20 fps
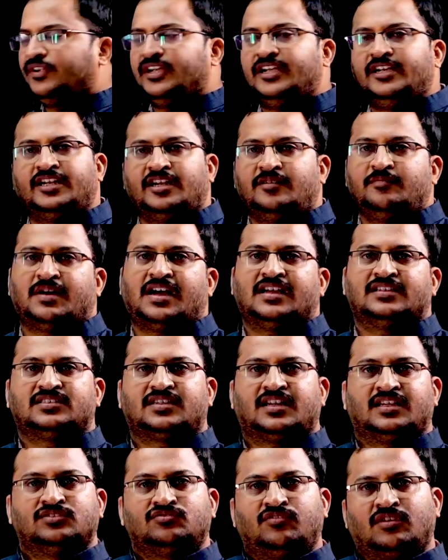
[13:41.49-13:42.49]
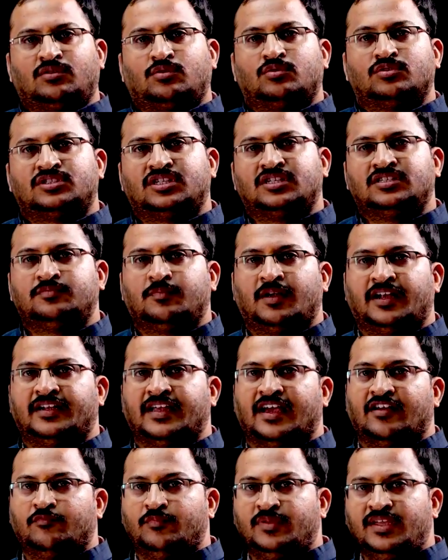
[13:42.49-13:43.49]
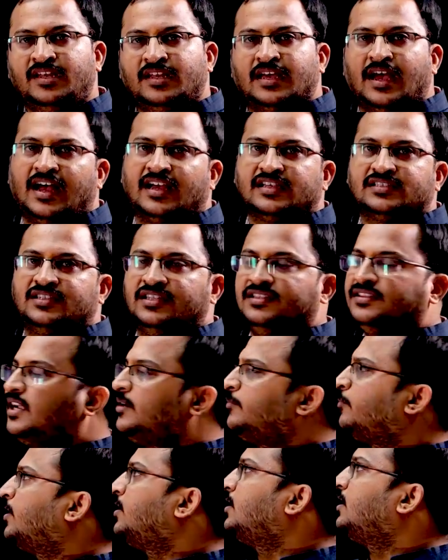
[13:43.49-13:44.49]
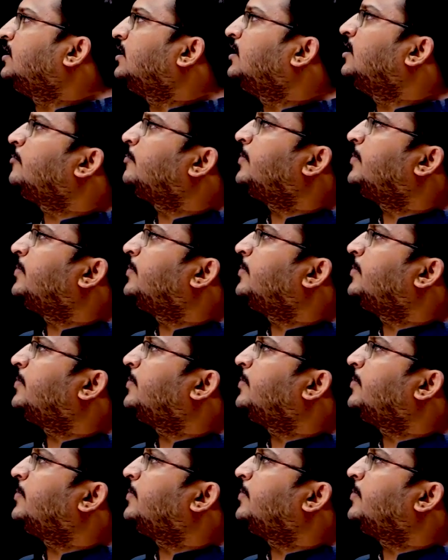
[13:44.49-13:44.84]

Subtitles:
heat and mass transfer questions might have been asked in that particular